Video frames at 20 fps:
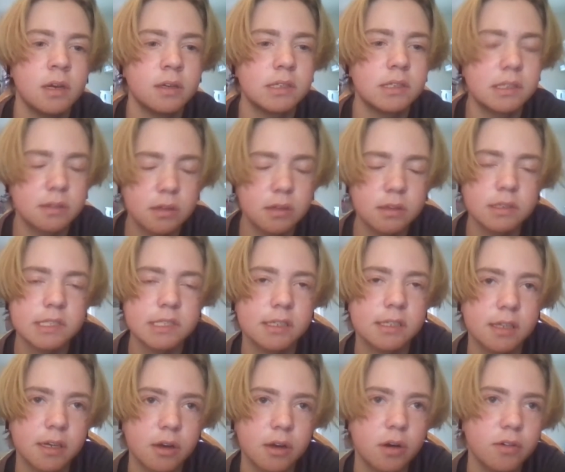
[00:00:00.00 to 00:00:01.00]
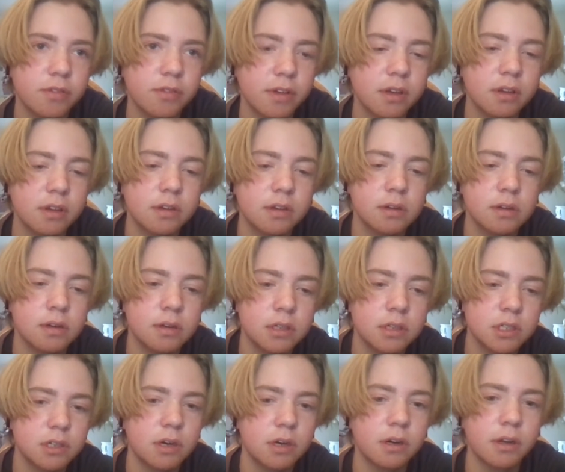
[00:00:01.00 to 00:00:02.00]
I'm constantly coughing and
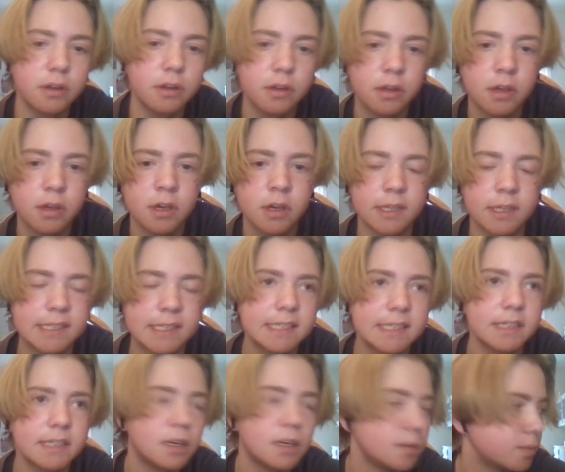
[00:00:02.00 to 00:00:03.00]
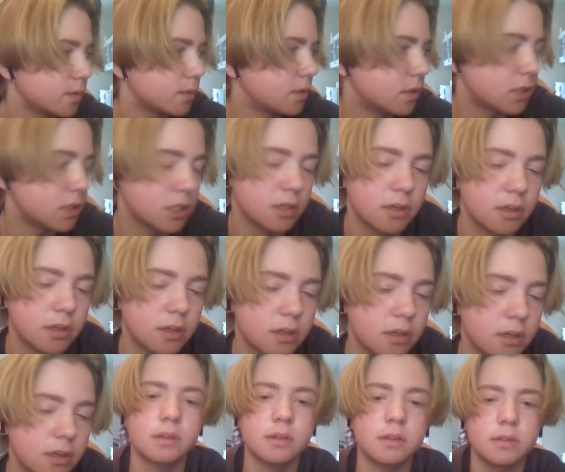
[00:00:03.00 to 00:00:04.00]
trying to sit up and trying to